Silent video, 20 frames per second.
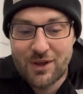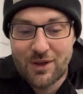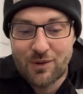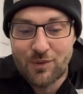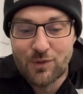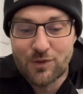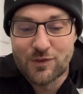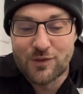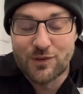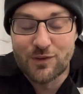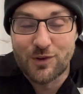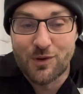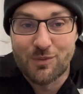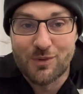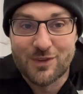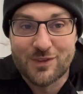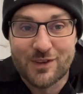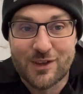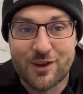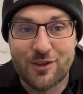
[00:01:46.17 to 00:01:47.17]
Was
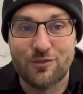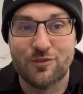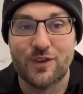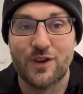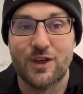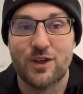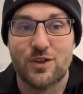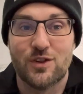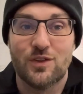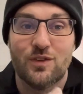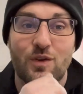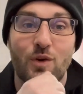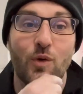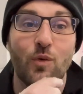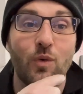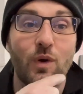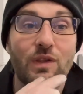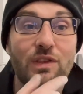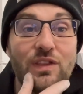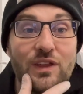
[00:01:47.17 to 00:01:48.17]
determined to get it finished.
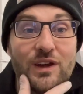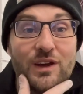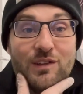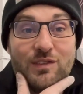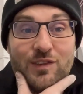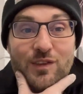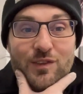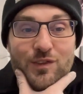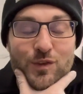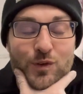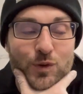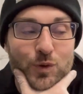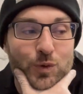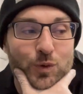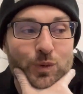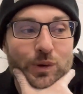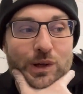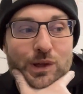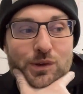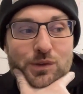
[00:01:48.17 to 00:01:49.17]
Oh, one thing I did
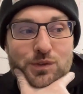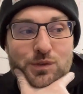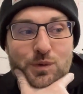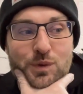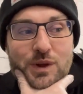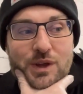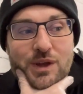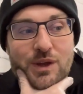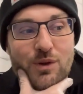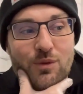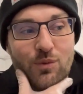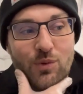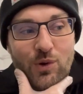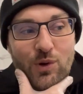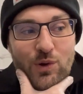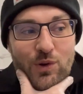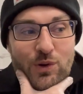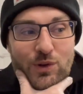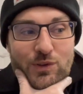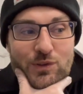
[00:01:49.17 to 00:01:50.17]
do while I was away
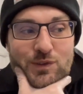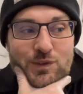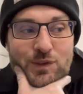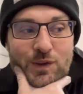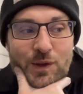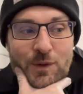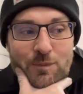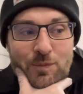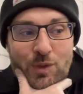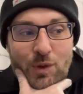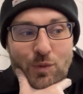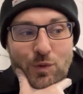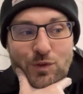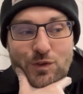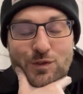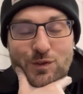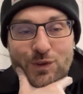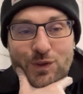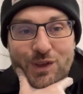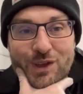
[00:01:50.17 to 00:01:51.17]

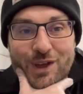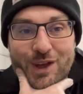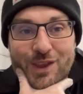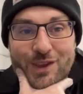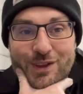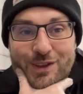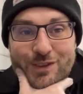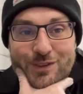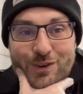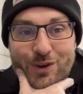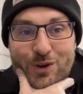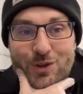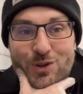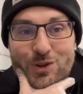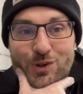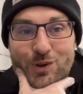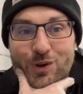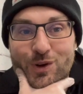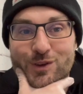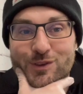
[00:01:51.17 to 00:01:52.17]
wasn't really getting the
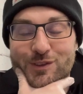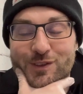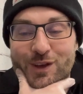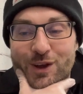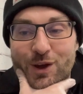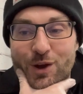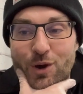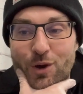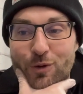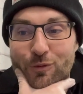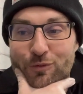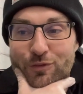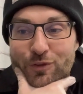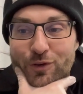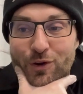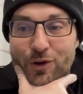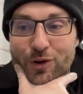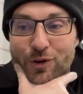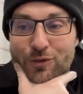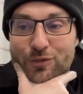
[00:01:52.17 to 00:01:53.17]
induction noise that I hoped
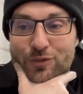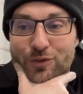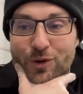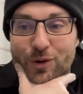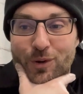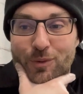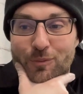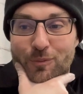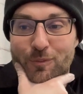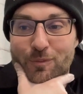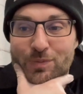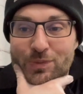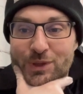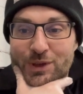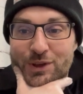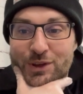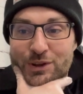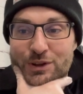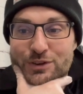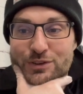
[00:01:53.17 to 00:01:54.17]
for from
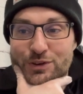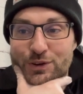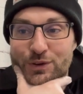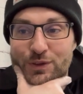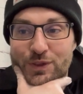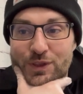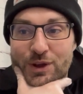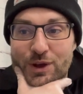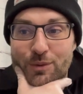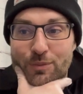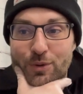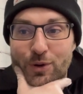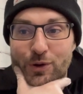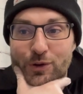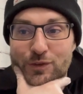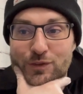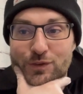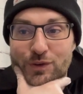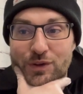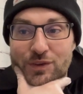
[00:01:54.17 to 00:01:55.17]
drilling the
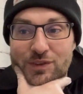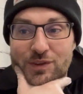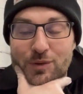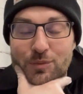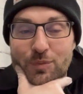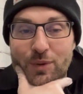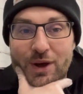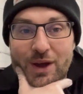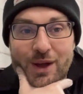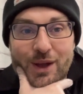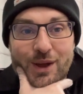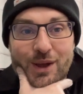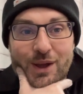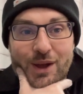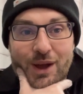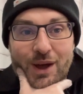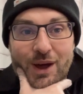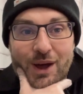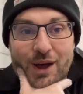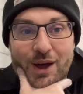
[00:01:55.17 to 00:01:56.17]
airbox, so I did
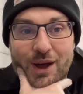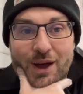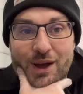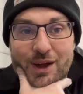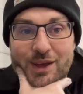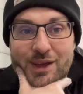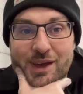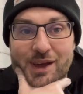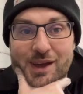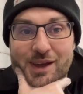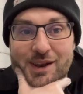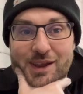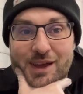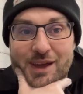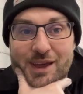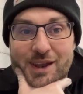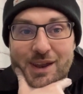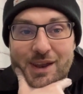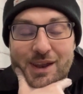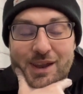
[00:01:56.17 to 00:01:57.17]
buy a
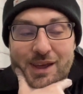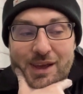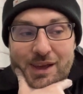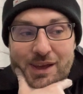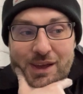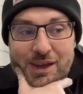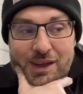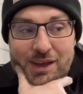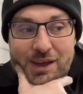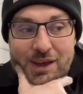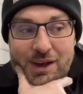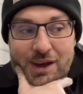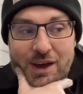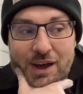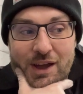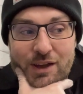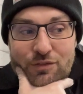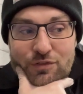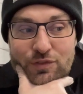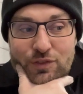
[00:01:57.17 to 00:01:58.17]
K&N
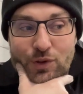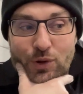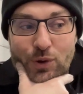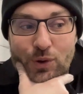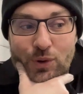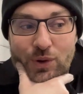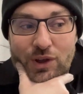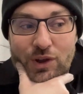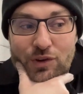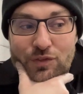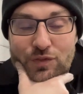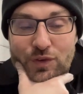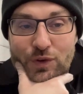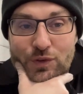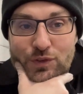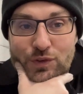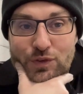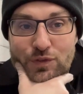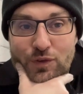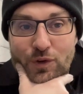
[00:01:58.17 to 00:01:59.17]
high flow air
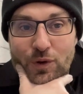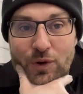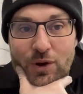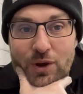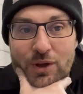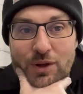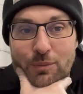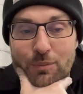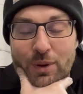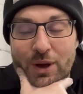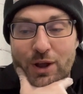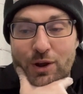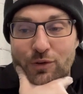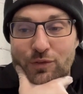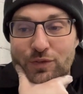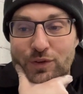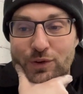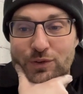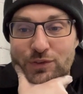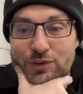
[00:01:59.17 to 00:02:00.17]
filter for it,
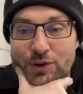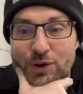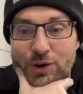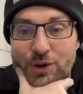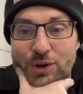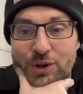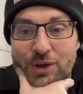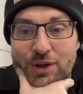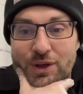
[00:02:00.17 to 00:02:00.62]
panel filter,